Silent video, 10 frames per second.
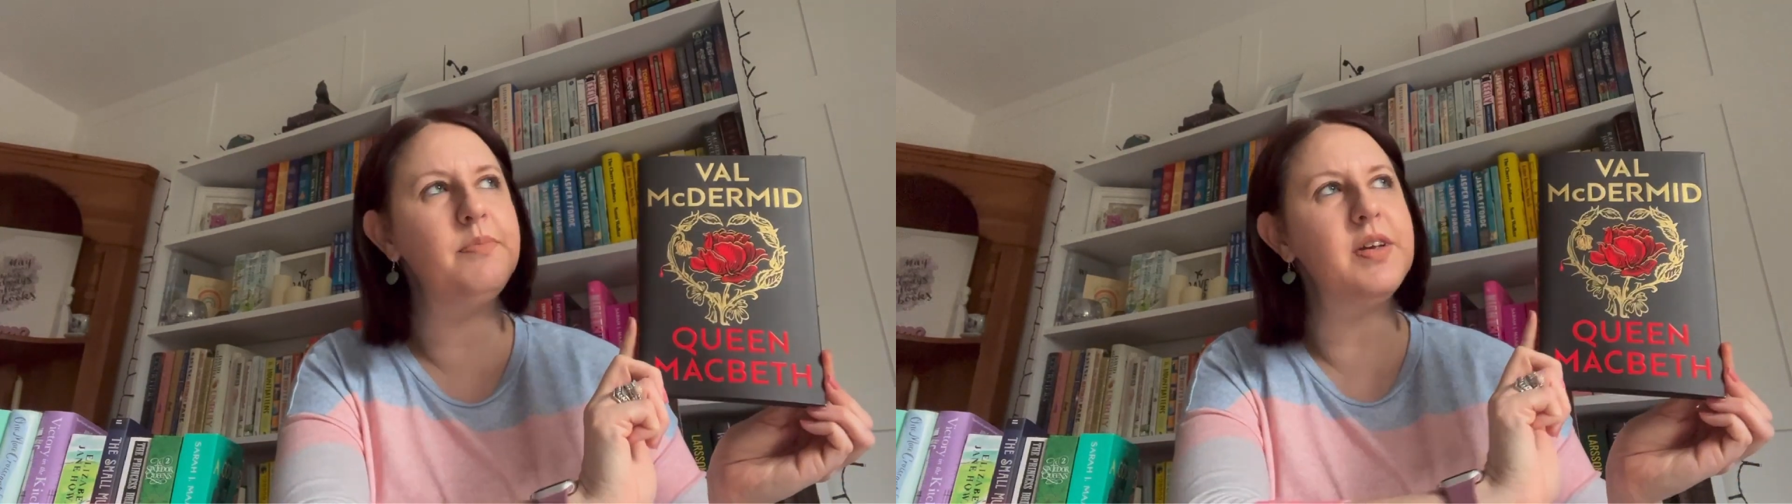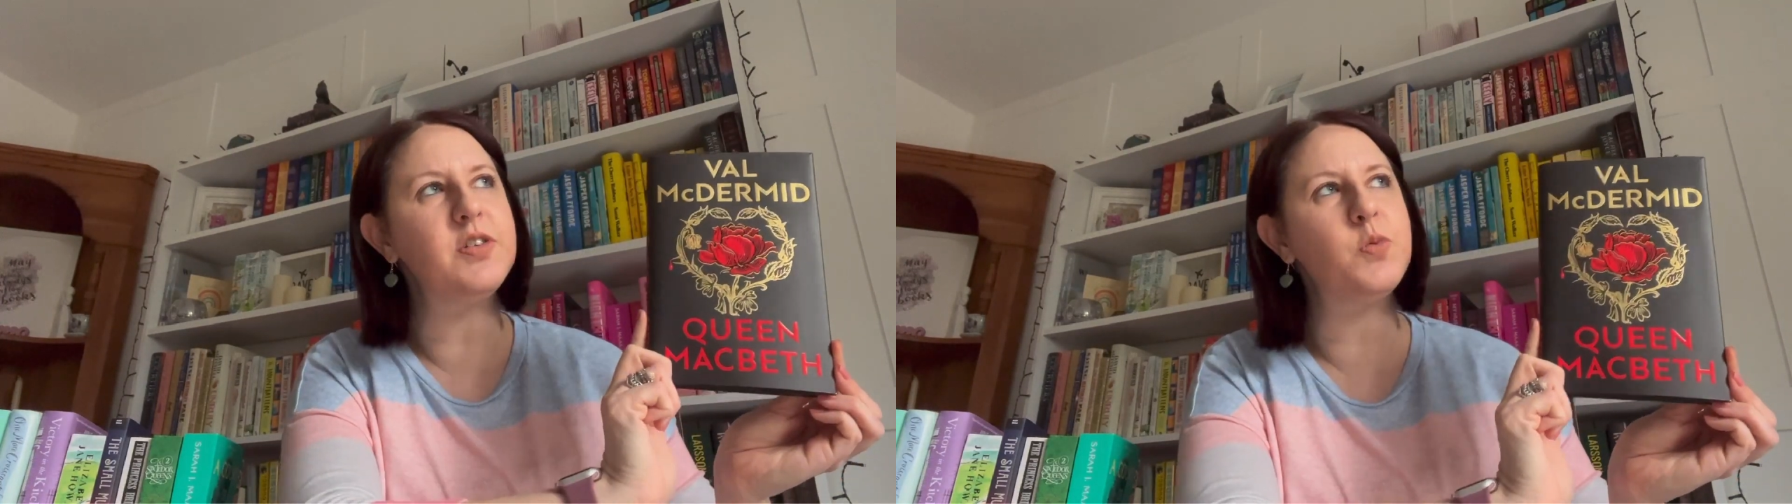
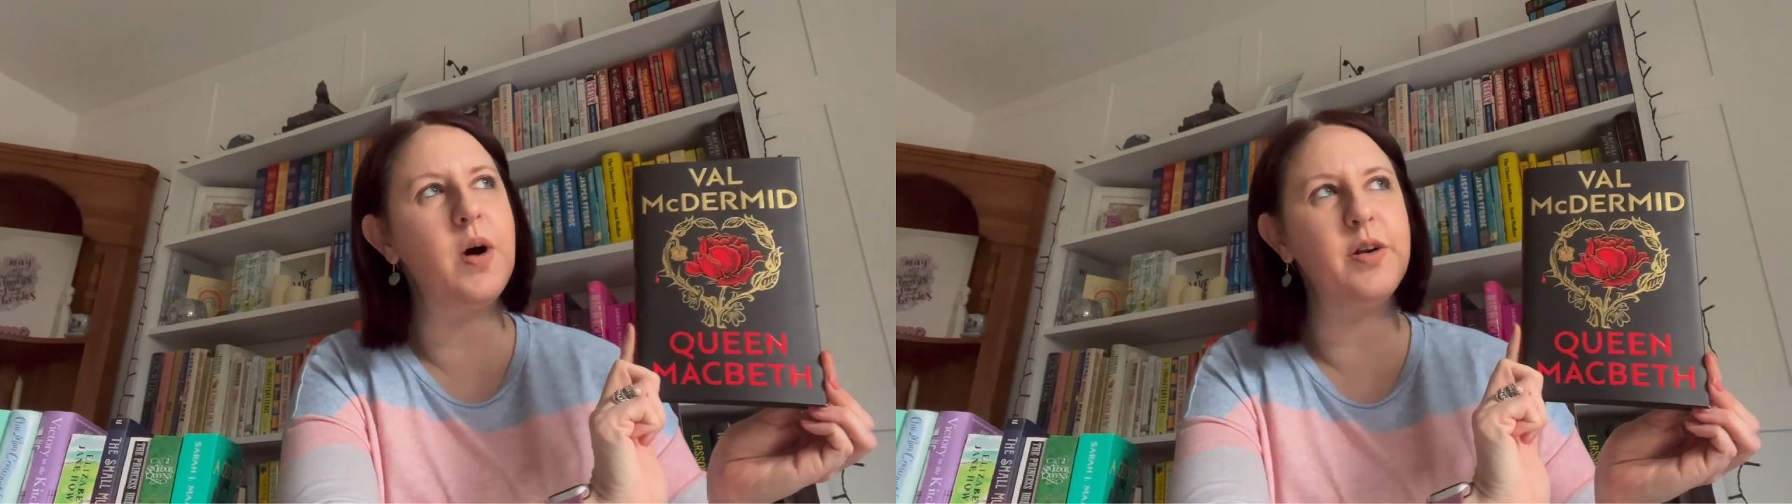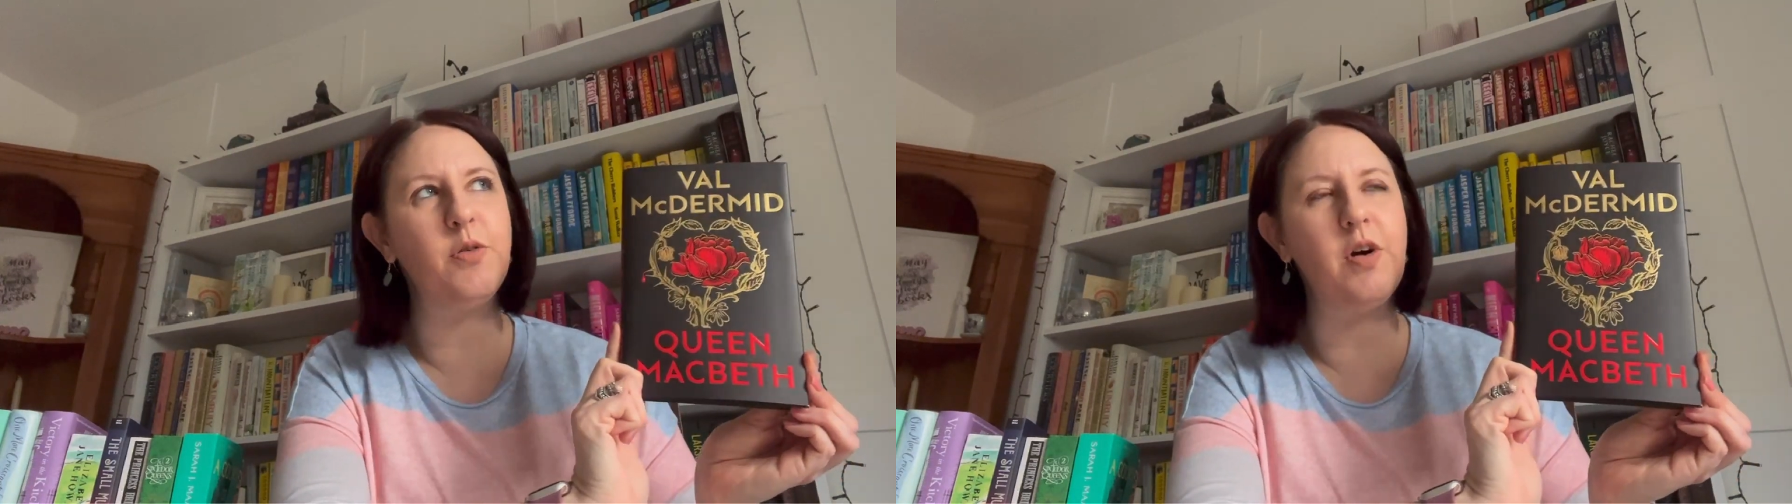This
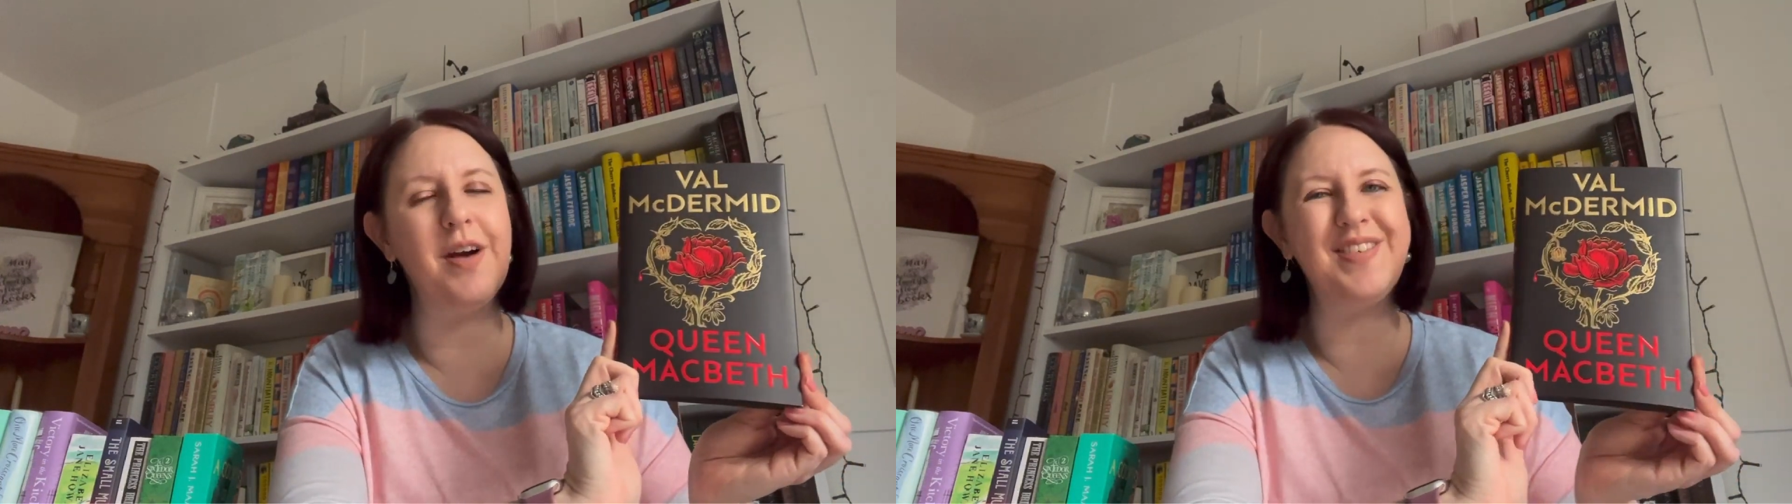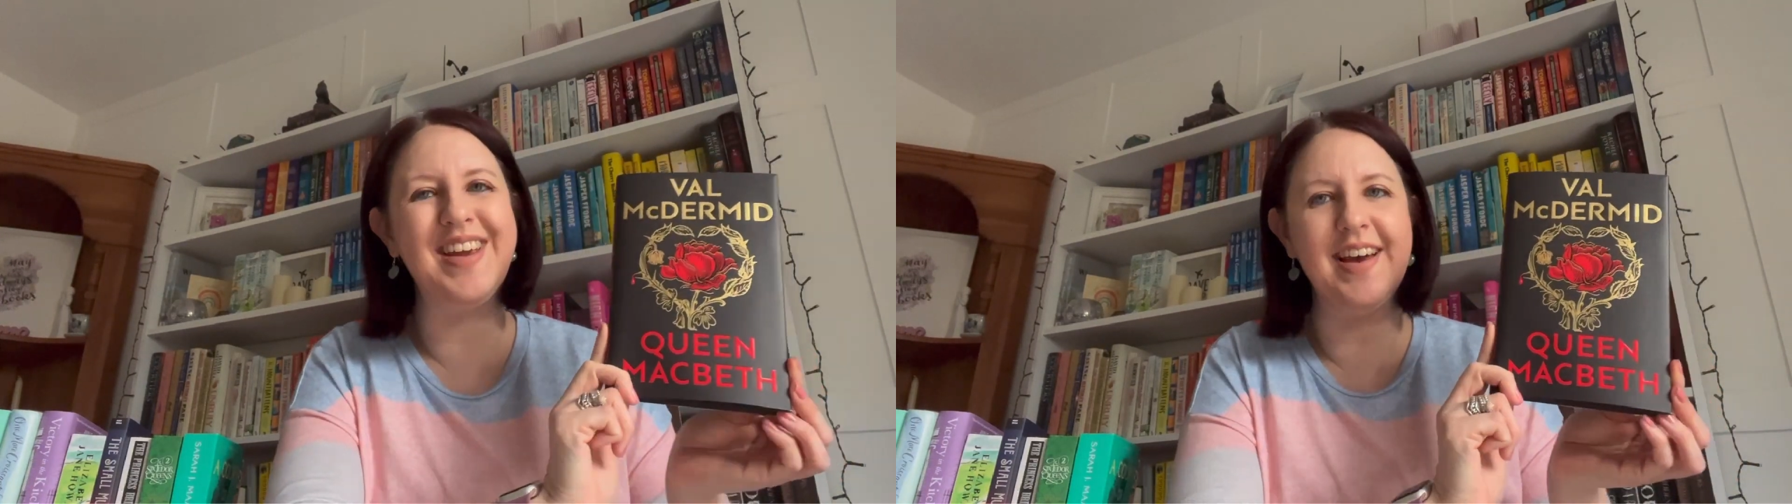one
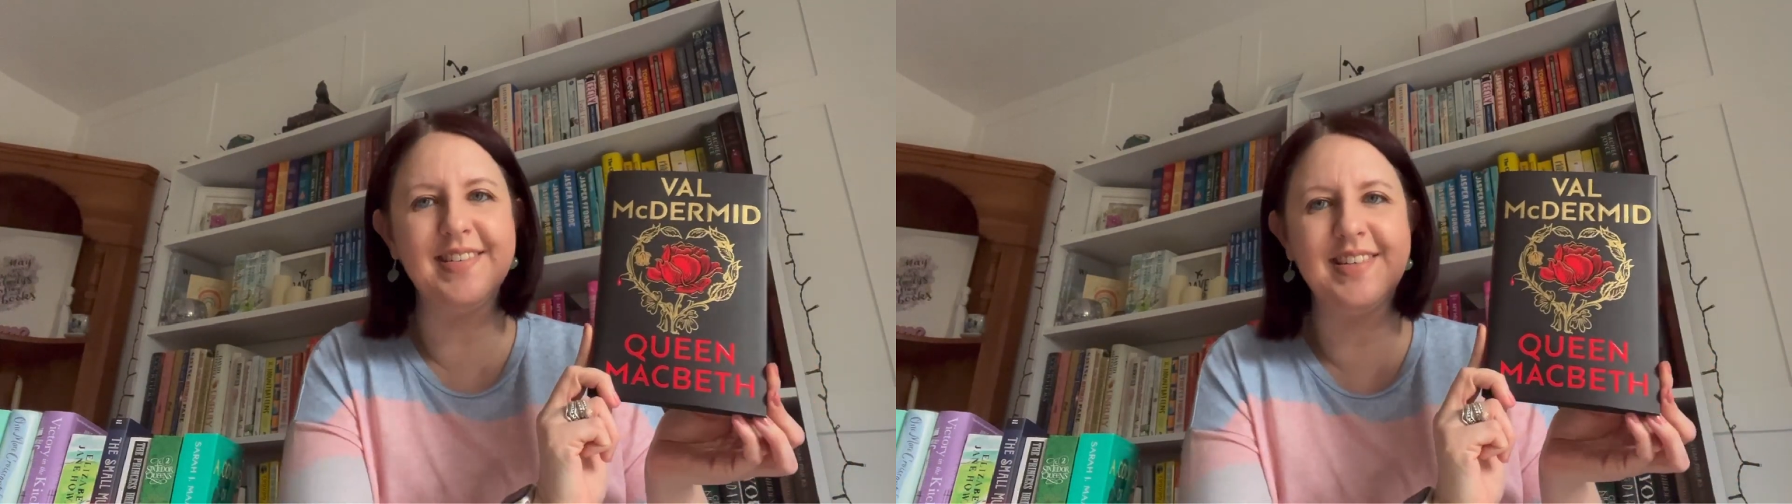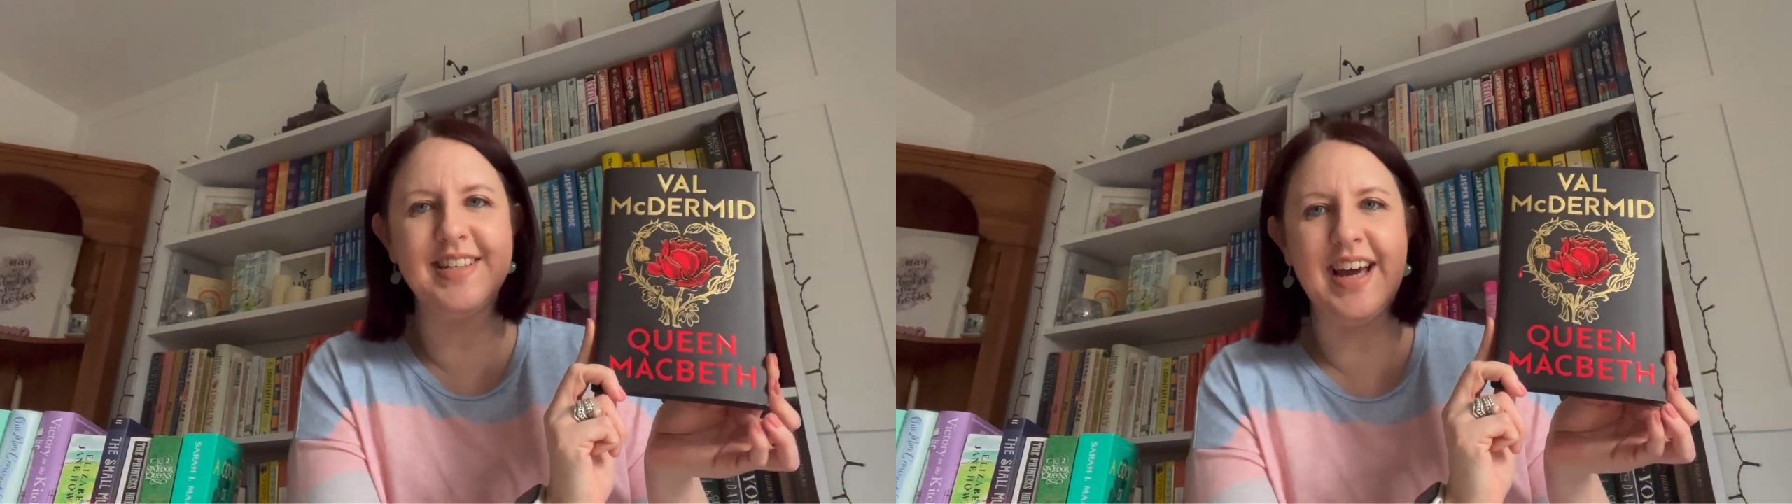arrived
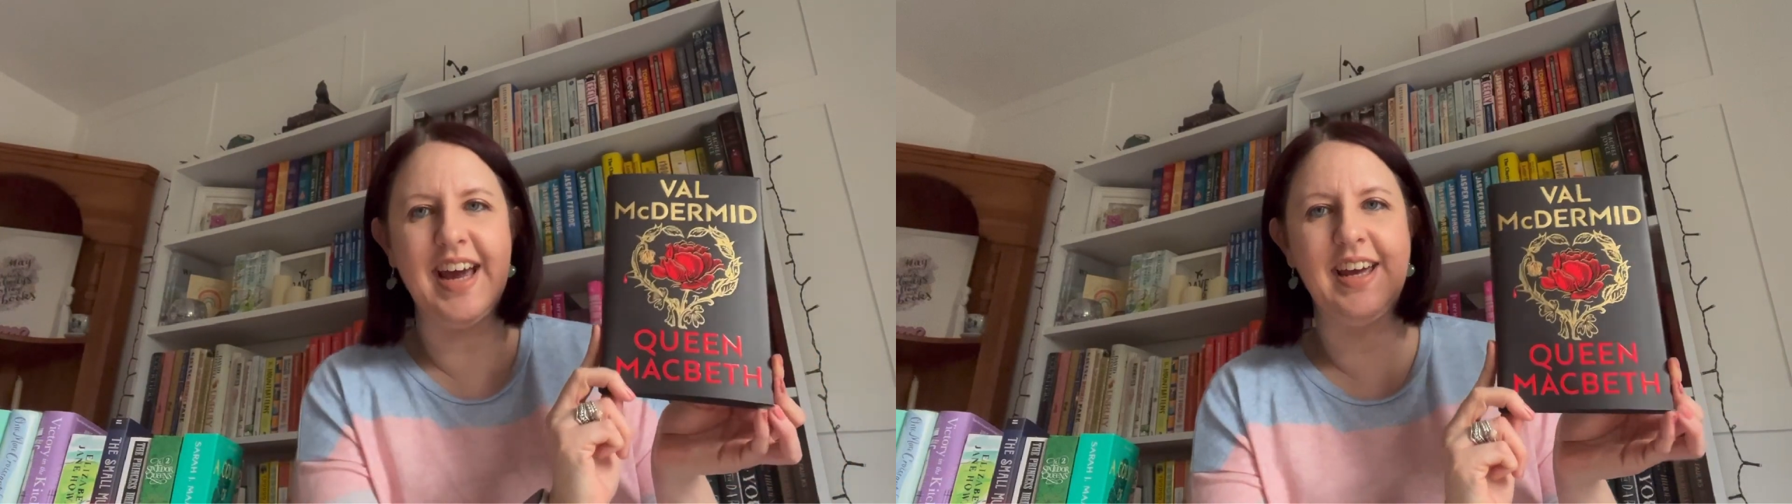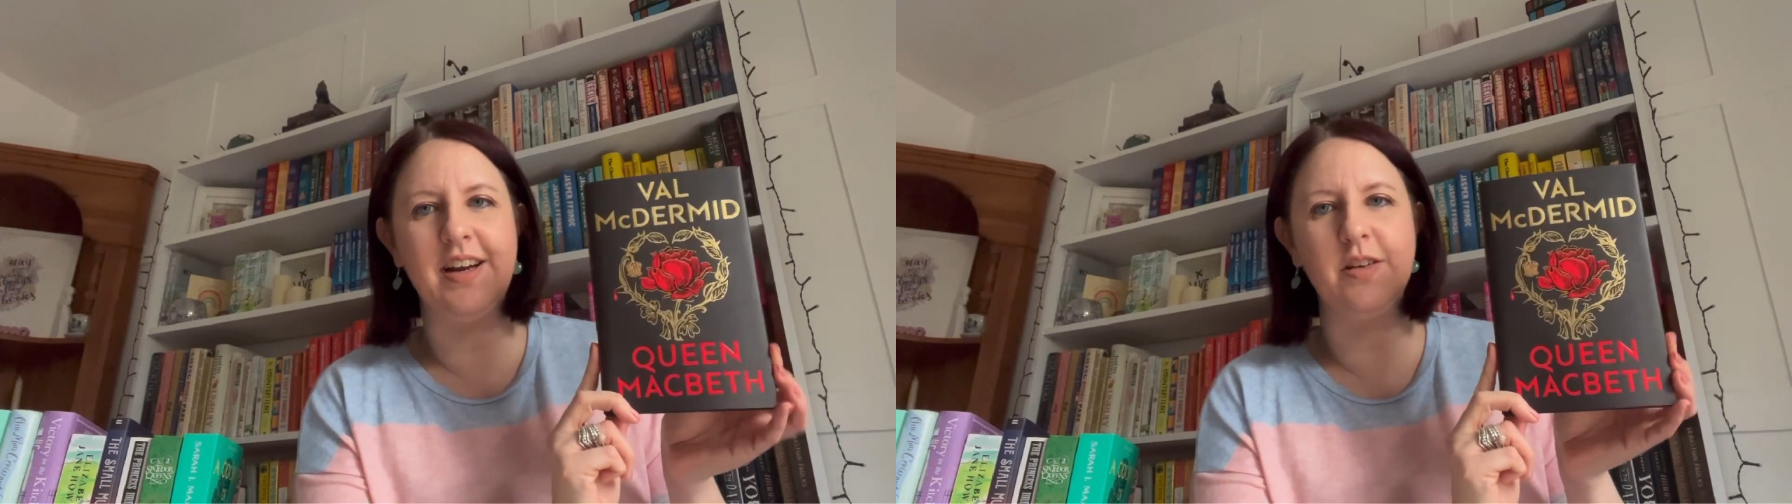yesterday and